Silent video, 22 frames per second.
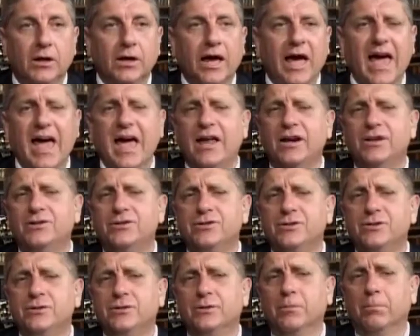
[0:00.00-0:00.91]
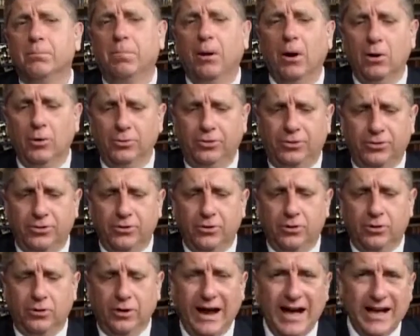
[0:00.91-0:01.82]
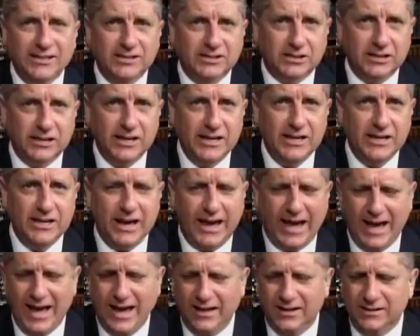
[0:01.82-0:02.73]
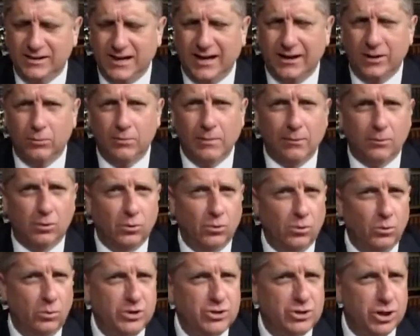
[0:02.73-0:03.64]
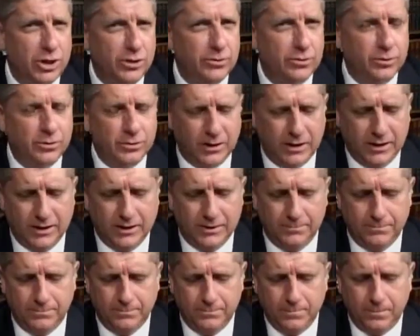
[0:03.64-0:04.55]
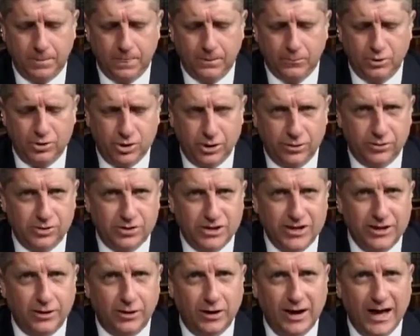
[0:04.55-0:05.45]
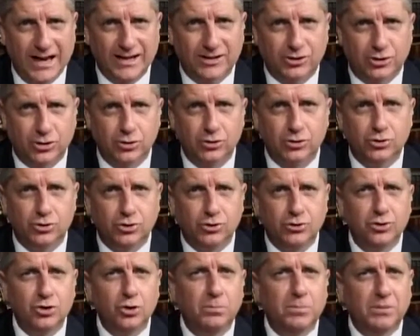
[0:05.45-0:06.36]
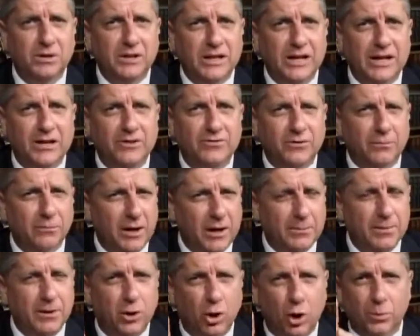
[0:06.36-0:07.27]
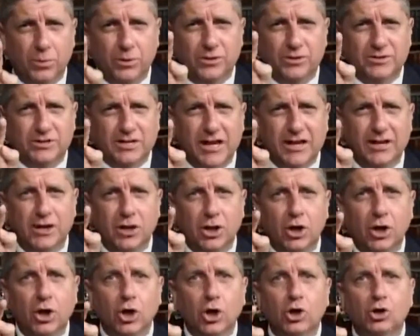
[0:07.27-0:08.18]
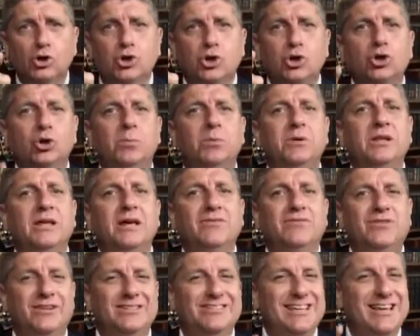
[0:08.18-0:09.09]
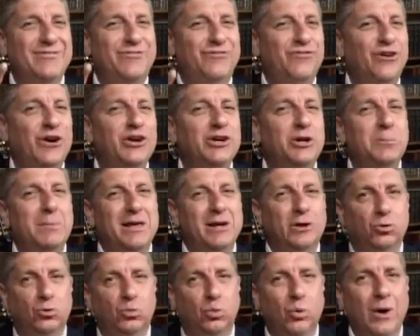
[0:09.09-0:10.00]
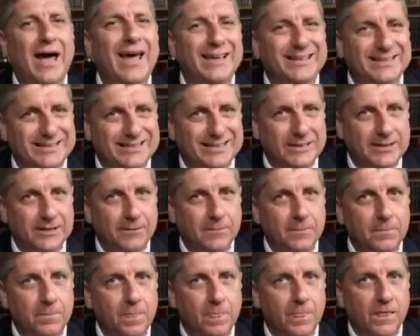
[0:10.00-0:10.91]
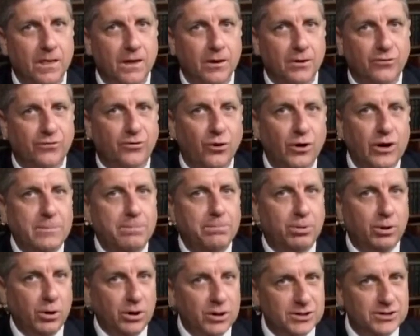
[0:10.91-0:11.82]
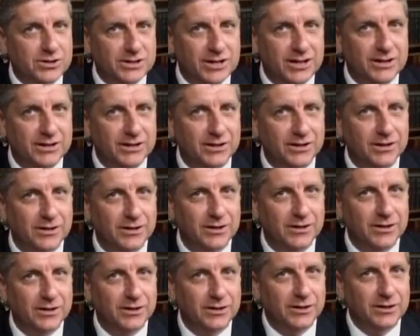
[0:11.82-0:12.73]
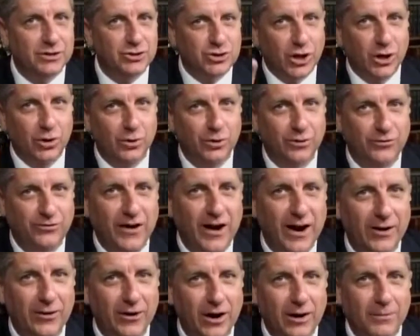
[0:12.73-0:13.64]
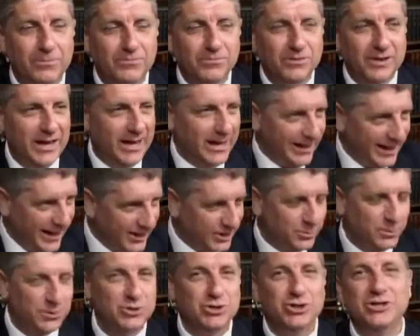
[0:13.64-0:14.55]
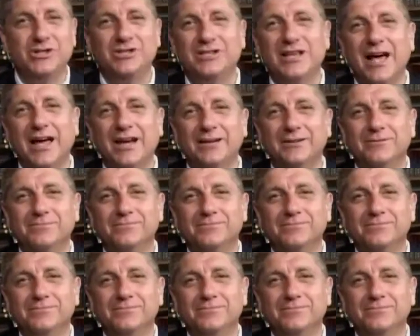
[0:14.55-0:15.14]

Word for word: And both Grassley and I don't remember which other uh, which other senator asked her, "Do you believe?" It might have been Coburn said, "Do you believe it is a fundamental right for a person to own a firearm?" And guess what she said?